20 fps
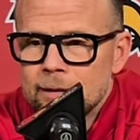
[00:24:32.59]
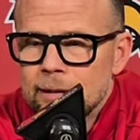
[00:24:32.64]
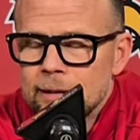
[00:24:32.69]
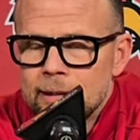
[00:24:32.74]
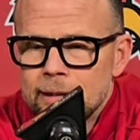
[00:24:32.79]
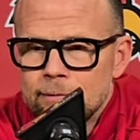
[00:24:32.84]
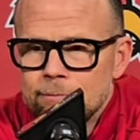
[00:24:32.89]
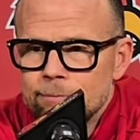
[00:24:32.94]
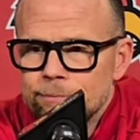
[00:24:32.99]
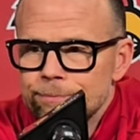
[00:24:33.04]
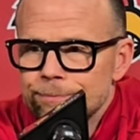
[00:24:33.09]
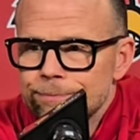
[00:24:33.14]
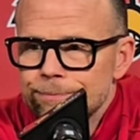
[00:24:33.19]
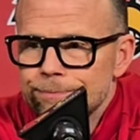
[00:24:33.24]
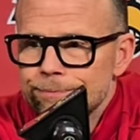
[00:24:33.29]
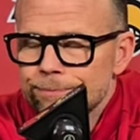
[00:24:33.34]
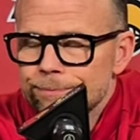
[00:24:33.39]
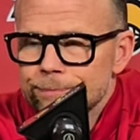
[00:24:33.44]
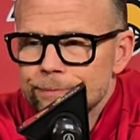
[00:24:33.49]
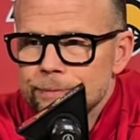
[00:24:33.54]

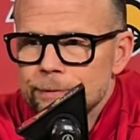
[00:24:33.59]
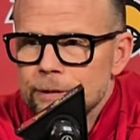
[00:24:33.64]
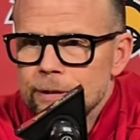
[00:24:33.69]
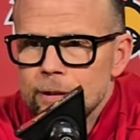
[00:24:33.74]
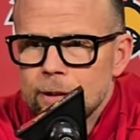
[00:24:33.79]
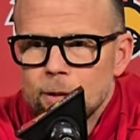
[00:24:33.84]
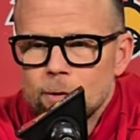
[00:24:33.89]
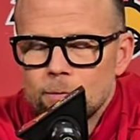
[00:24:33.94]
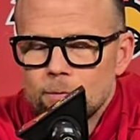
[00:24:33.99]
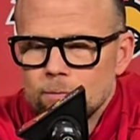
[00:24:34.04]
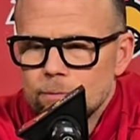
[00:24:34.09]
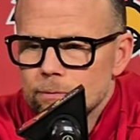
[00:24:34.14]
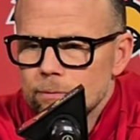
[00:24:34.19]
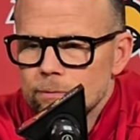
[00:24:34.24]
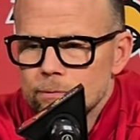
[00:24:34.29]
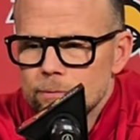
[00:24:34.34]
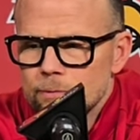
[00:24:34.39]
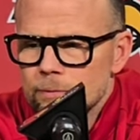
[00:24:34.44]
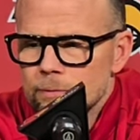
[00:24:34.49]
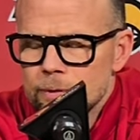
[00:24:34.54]
You know,
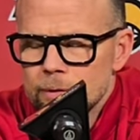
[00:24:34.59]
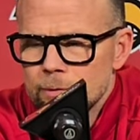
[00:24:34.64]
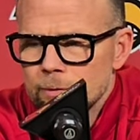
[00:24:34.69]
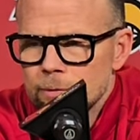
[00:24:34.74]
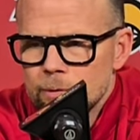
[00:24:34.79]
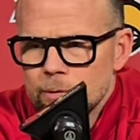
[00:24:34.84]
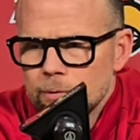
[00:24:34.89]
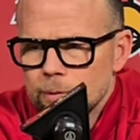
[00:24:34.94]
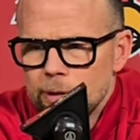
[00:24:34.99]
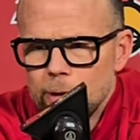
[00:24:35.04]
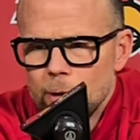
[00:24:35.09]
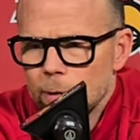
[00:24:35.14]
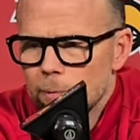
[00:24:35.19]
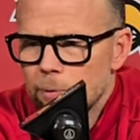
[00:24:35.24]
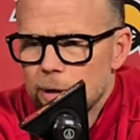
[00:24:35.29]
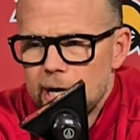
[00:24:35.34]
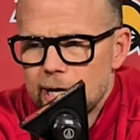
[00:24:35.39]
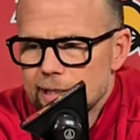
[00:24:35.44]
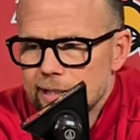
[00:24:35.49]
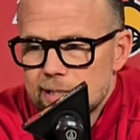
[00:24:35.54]
we go
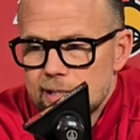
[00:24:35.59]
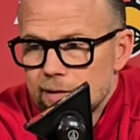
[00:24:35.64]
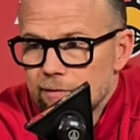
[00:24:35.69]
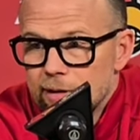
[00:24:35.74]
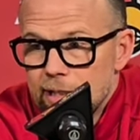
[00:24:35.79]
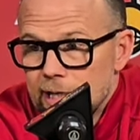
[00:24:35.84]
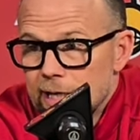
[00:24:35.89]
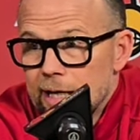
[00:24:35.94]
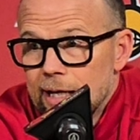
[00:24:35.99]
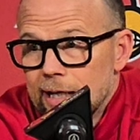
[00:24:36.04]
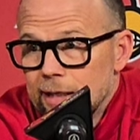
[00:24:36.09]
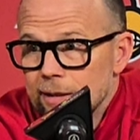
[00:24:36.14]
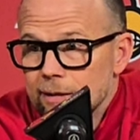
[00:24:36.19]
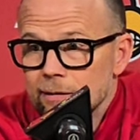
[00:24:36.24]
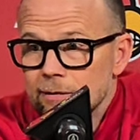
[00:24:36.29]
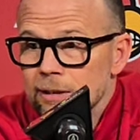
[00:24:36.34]
to practice every day,